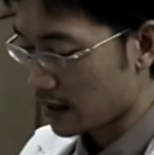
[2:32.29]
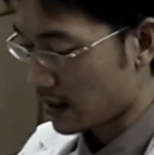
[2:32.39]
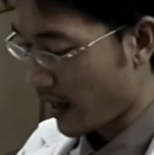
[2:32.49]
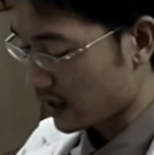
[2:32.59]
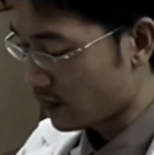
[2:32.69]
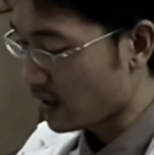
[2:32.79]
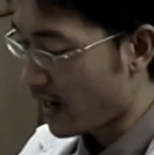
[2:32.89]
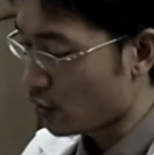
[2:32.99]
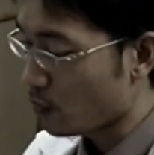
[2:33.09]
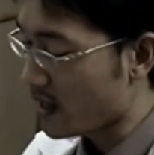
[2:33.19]
activity at
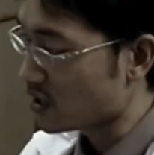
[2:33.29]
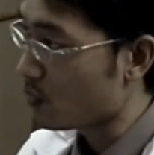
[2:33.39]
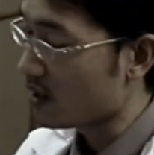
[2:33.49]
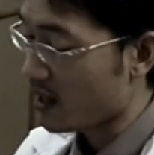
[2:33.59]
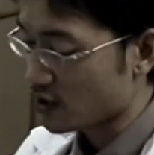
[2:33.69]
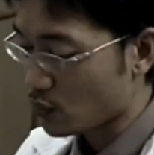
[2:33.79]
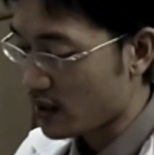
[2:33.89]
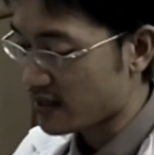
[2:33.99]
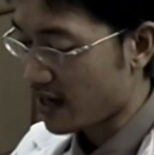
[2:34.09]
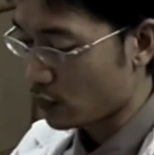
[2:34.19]
home as well as
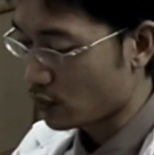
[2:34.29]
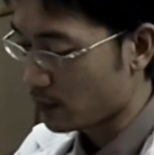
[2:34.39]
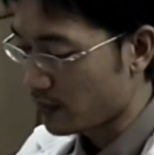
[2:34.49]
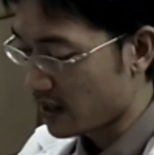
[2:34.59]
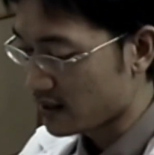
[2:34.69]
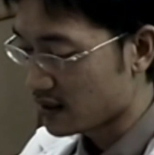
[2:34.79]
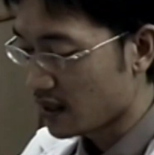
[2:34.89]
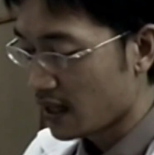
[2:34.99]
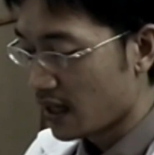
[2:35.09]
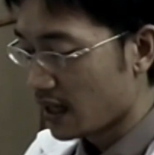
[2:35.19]
at workplace.
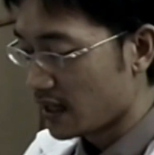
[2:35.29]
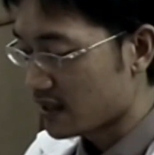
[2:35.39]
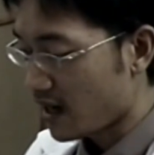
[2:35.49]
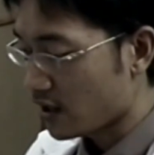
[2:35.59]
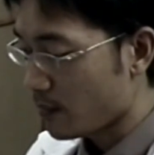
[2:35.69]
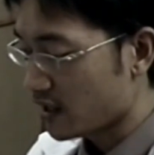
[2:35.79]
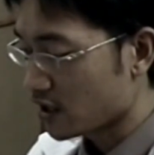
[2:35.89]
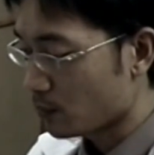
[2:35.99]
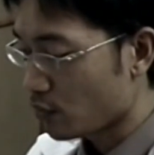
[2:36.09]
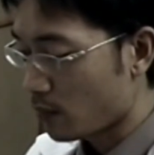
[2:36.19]
His other medical
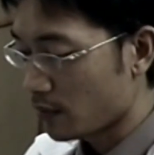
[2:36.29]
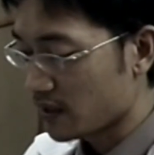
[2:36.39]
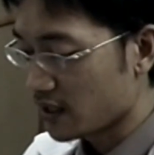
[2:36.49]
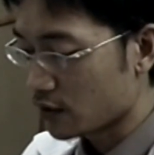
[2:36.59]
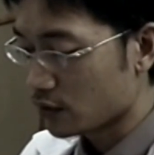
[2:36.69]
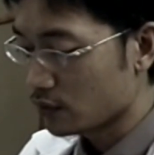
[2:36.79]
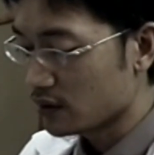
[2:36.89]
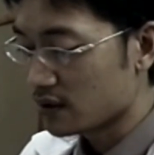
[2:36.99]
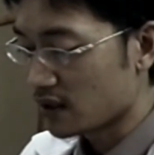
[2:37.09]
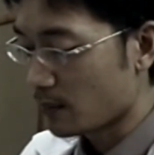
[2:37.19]
problems include
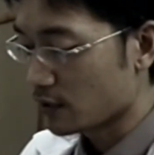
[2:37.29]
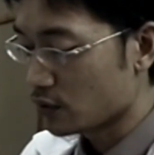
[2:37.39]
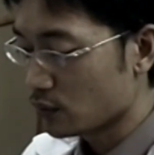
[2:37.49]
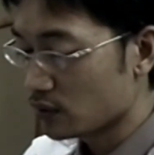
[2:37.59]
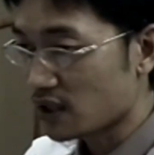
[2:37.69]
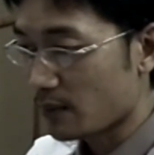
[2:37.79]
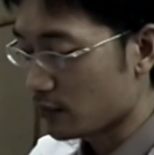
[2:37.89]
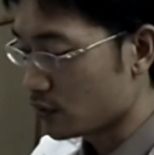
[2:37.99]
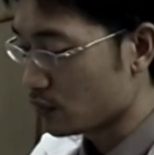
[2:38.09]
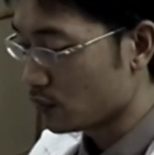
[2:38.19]
number 2, type
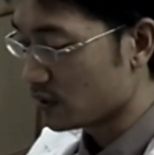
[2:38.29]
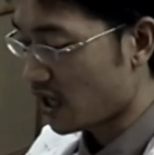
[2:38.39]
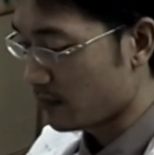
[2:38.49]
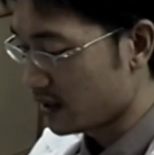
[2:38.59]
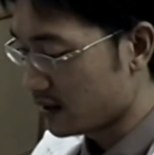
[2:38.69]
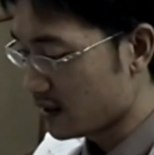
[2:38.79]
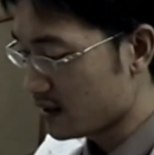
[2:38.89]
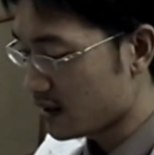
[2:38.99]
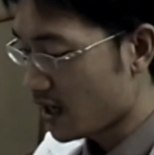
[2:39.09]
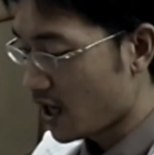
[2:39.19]
2 diabetes,
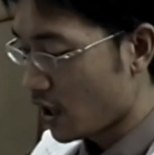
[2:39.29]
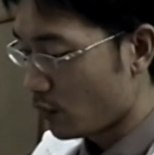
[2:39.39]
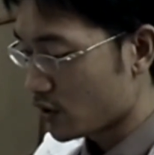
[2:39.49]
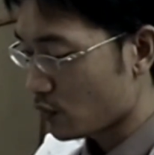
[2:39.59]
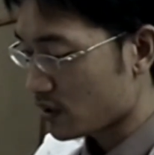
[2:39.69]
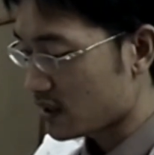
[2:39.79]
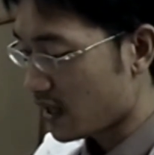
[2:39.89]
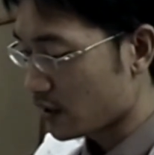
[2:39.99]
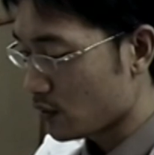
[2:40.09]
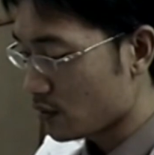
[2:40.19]
which was
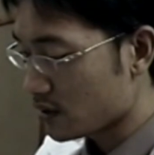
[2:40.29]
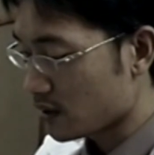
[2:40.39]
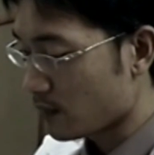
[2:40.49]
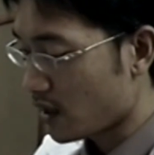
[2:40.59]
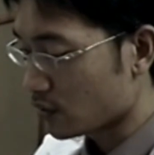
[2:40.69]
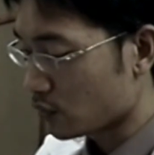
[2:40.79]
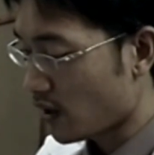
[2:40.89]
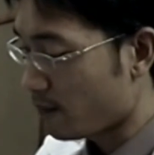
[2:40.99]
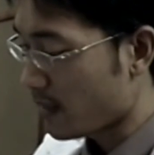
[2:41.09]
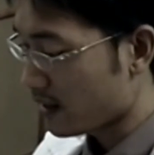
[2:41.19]
diagnosed about 12
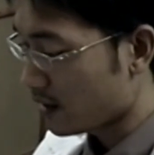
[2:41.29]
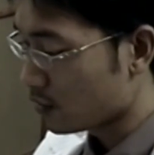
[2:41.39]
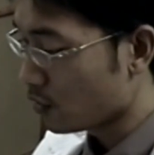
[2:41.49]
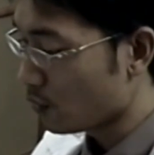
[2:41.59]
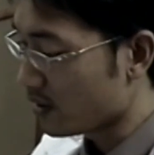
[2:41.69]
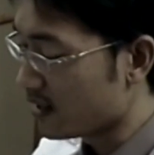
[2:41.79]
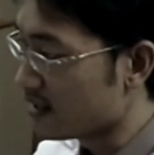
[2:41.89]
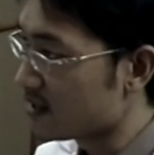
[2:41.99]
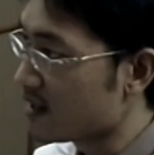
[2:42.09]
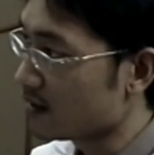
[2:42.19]
months ago with
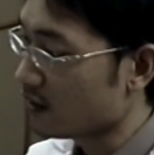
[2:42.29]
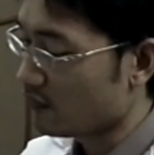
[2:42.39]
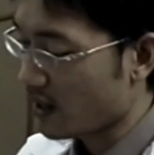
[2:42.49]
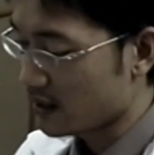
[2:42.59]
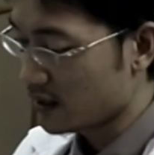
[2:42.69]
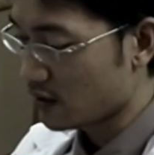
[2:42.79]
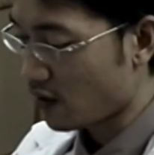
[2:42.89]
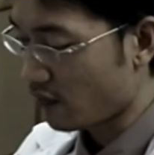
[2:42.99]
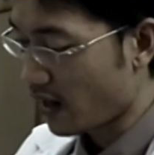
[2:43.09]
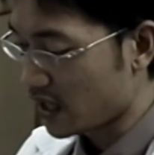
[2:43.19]
incidental finding of
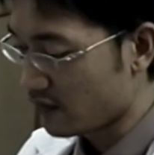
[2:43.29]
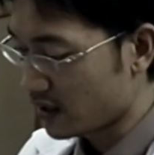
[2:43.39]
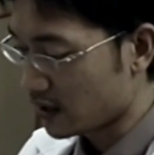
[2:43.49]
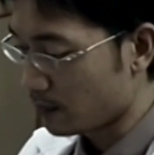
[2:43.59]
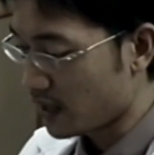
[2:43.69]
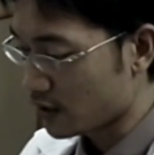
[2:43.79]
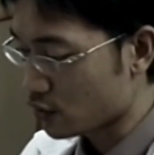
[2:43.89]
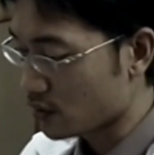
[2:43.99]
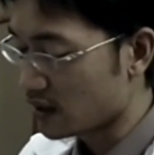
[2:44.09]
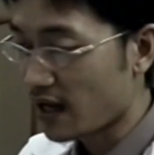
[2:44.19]
elevated blood sugar
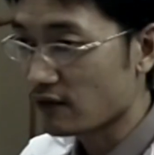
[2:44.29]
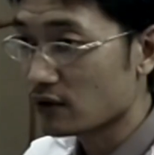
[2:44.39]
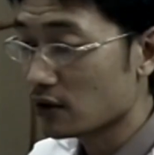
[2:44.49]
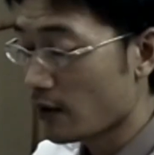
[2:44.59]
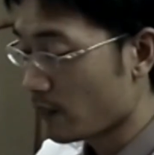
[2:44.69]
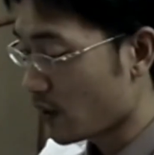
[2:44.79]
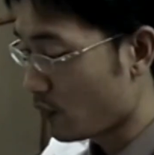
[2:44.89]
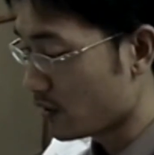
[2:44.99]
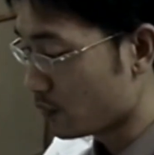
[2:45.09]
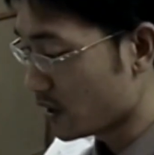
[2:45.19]
level with a
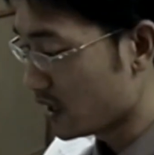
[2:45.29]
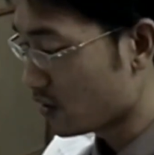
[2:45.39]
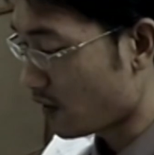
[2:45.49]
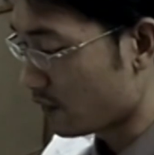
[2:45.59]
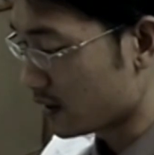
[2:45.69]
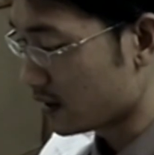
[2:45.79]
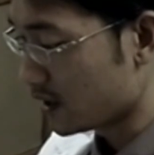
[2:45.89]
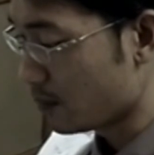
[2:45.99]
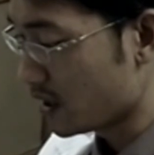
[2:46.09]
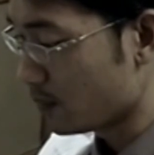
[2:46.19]
reading of 30
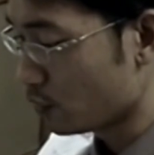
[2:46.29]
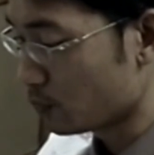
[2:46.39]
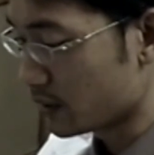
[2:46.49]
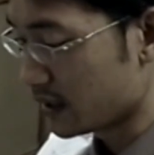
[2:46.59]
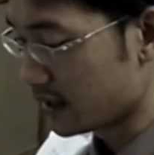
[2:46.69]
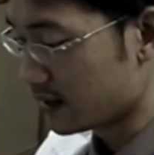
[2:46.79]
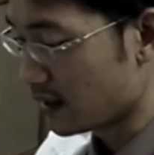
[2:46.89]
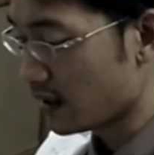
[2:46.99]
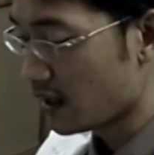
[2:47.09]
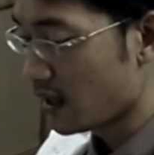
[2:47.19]
millimole per liter.
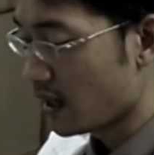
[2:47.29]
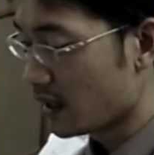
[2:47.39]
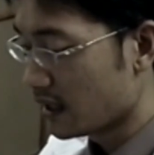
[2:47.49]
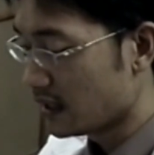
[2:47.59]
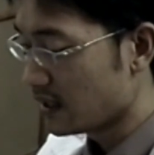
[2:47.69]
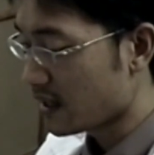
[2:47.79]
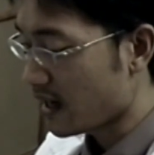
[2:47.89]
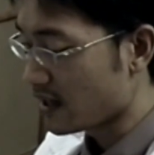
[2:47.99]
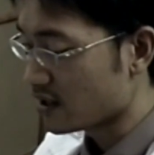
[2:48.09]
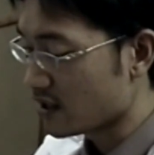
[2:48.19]
He denied any
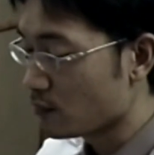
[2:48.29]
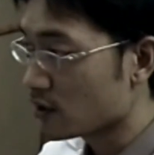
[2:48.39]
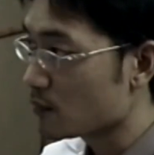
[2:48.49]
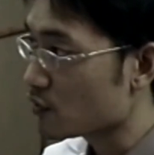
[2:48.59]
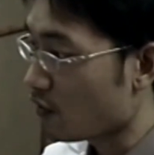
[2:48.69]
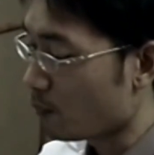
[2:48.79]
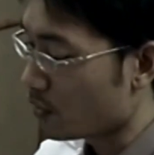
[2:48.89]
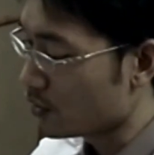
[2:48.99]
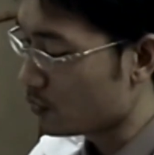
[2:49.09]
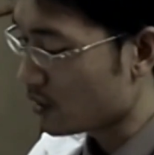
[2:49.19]
symptoms of
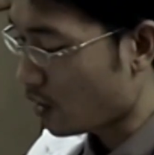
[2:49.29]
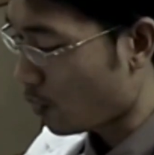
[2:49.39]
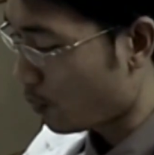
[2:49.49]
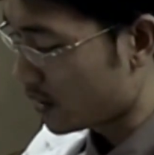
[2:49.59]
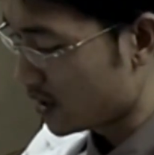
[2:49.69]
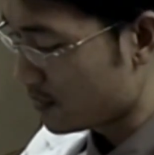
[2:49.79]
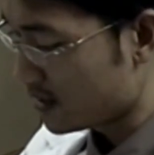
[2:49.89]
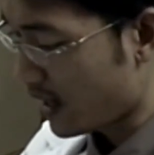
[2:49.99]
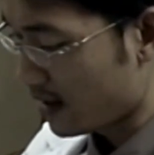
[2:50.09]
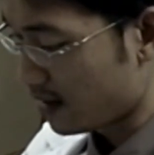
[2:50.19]
polyuria or polydipsia
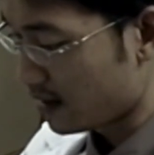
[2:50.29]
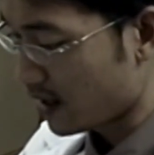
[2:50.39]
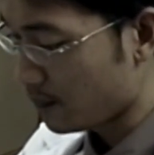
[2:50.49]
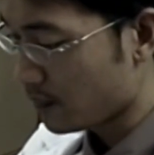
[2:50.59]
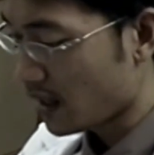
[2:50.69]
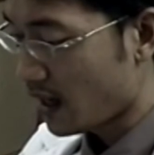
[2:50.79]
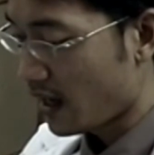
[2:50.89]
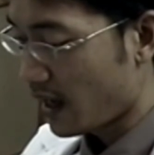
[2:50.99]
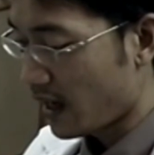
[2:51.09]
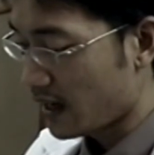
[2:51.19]
at that time,
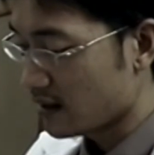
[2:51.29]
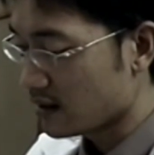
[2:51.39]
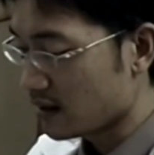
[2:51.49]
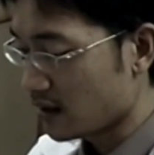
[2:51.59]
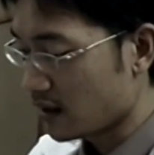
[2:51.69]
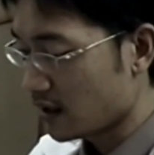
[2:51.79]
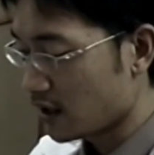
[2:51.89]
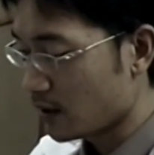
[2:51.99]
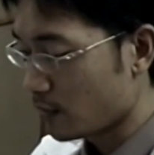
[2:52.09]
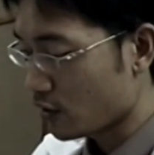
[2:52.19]
and
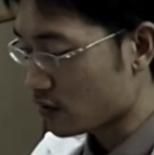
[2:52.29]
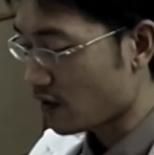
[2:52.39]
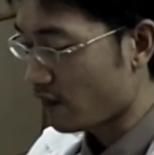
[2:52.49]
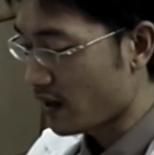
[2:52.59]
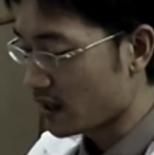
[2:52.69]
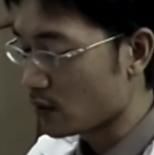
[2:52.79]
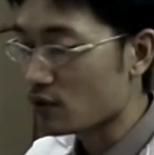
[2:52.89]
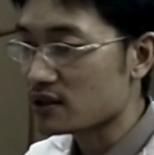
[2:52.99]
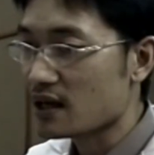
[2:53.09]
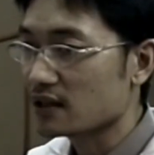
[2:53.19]
because of that, he was
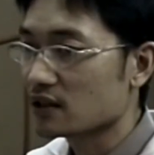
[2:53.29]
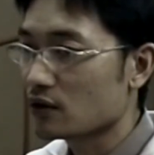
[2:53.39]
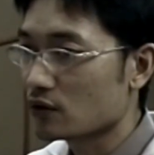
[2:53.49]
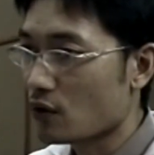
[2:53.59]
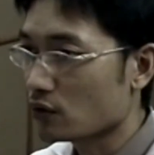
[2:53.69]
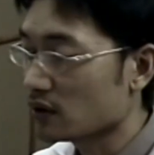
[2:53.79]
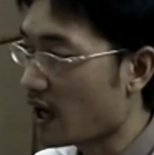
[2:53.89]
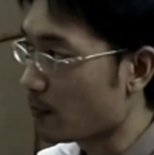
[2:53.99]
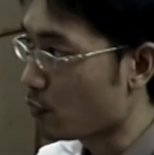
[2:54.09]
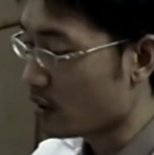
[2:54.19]
started on oral
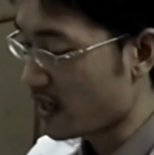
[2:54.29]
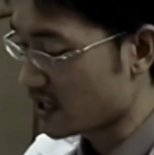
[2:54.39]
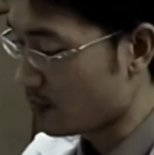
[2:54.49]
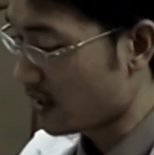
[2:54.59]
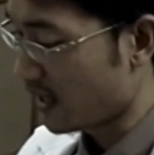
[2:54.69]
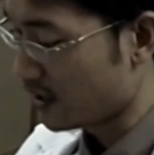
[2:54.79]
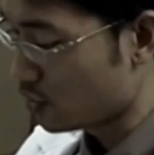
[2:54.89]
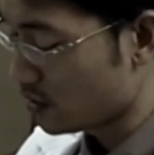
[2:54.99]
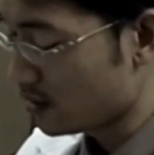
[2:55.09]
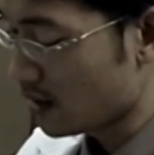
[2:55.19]
hypoglycemic
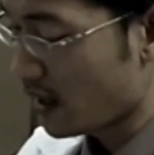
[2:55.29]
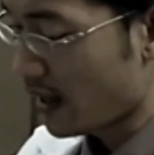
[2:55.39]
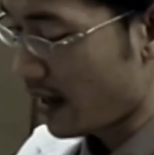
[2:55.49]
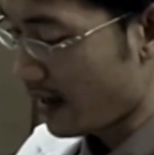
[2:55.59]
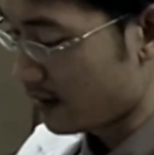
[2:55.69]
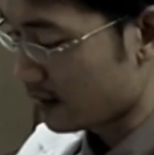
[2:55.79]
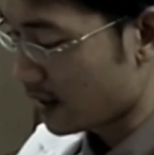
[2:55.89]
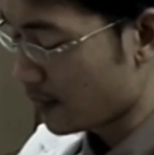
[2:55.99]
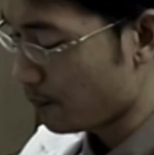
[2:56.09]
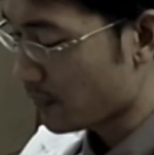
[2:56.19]
agent at that
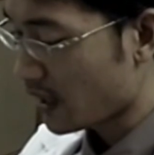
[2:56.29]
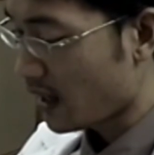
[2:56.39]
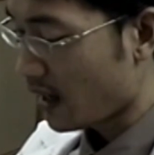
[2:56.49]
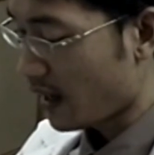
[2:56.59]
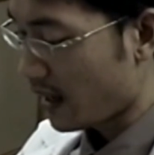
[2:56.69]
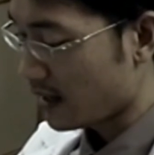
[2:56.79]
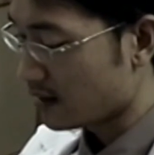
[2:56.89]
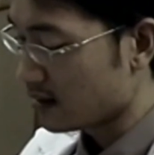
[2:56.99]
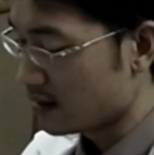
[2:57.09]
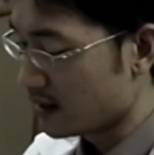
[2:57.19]
time, and
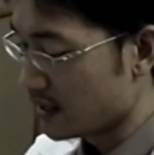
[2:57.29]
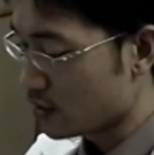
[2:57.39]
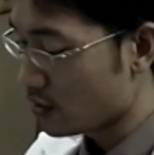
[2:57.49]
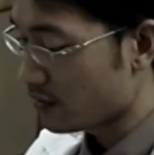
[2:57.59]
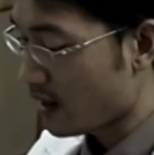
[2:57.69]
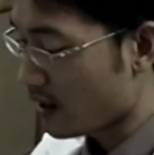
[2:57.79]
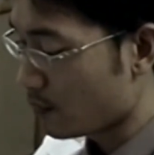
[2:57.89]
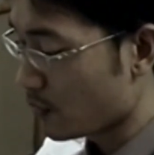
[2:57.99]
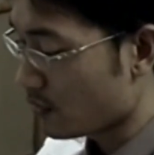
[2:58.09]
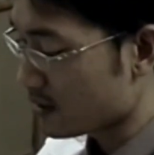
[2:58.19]
the insulin therapy
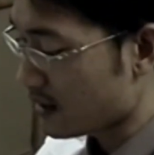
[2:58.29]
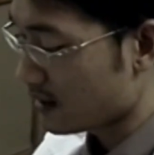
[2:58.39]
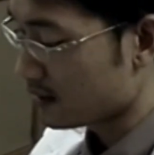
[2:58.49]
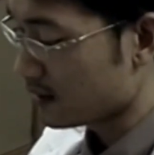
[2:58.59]
was started